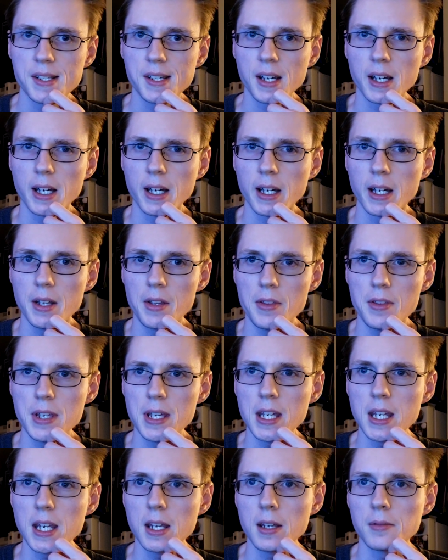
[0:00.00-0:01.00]

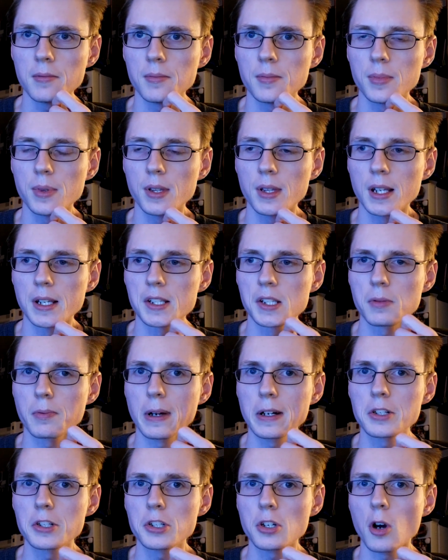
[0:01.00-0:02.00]
the
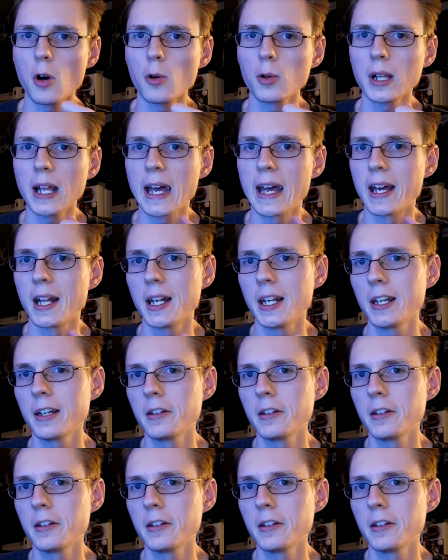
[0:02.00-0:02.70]
Switch OLED.